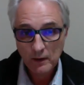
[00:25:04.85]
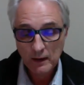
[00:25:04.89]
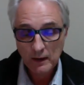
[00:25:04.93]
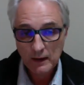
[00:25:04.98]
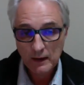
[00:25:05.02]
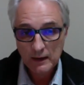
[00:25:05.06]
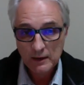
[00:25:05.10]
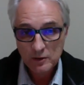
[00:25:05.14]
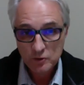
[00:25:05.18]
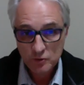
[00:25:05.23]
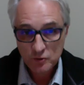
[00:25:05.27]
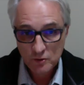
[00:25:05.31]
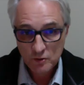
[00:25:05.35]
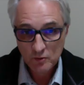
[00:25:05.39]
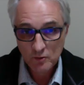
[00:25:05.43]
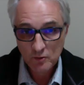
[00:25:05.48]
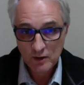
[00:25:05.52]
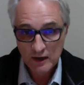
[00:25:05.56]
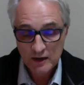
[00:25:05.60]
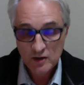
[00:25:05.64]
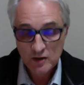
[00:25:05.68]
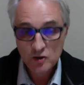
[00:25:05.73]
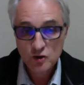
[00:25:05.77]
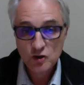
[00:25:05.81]

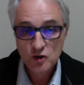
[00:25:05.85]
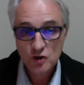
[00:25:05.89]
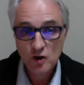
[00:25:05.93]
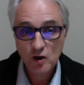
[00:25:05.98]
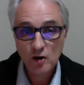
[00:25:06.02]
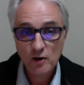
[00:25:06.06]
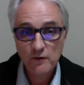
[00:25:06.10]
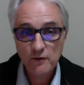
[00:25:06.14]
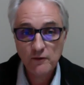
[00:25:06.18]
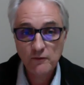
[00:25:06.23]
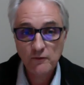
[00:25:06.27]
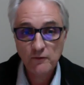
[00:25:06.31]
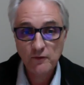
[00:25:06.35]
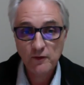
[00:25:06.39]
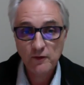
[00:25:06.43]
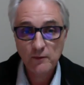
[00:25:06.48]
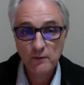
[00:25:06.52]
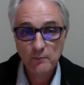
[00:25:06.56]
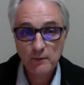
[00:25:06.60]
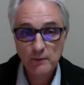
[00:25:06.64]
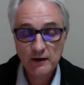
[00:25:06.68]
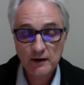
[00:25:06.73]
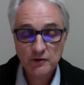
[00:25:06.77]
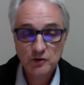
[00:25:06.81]
inside the
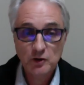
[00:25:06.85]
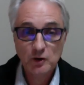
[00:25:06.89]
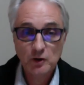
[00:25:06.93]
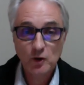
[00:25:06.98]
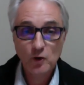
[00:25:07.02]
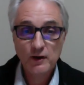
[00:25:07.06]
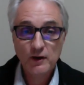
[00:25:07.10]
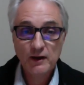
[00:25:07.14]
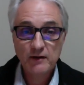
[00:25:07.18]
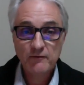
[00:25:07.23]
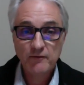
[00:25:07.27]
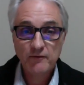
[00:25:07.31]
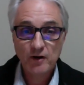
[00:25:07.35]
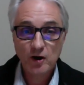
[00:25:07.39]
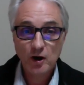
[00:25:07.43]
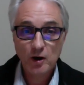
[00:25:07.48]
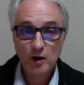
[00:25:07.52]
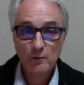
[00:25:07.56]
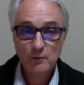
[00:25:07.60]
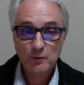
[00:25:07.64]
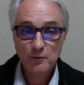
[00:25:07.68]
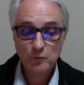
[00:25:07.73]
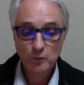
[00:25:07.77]
PEXA learning environment